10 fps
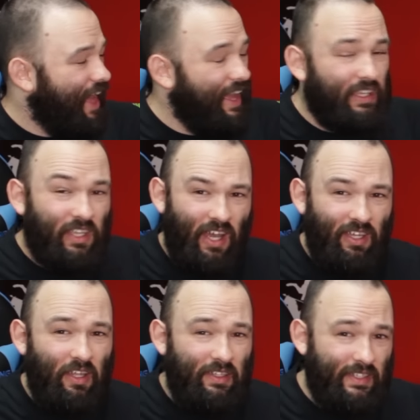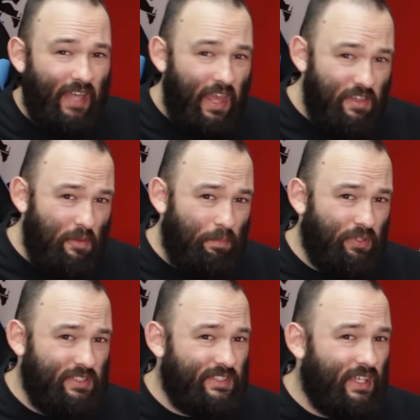a color laser
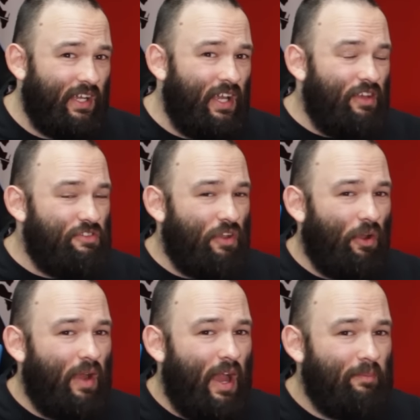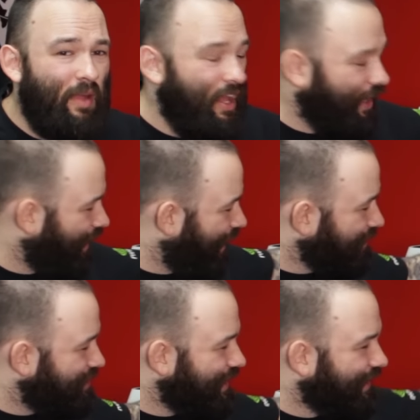printer. So
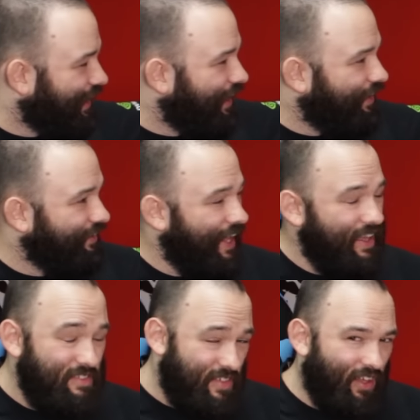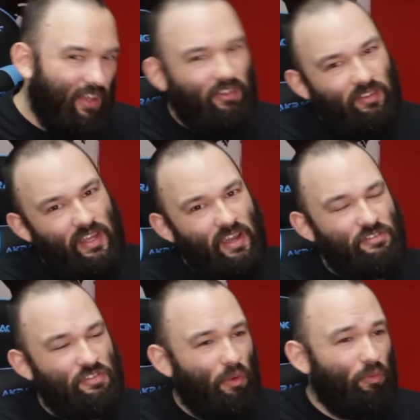inkjet laser there.
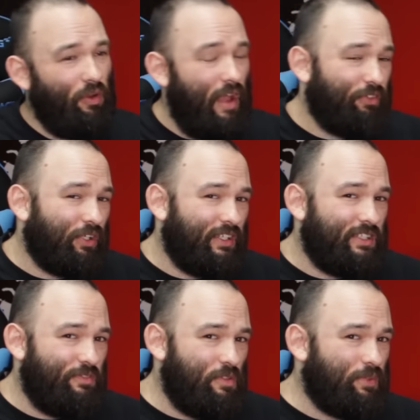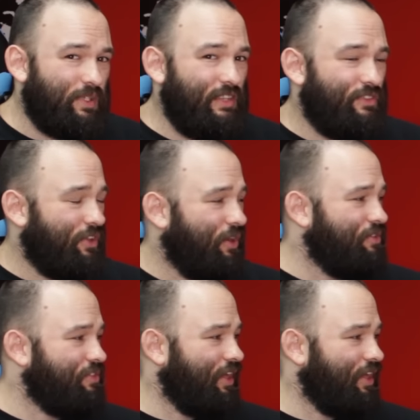So we'll have a look at the difference between those